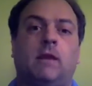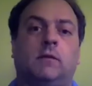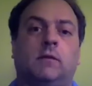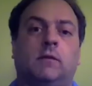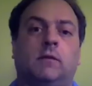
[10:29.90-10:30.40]
the,
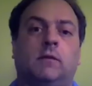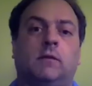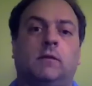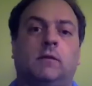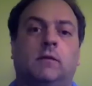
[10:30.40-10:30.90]
the, the,
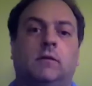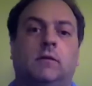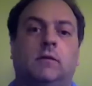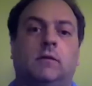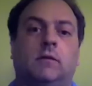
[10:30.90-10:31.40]

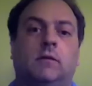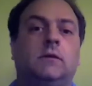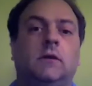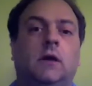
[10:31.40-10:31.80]
premeditation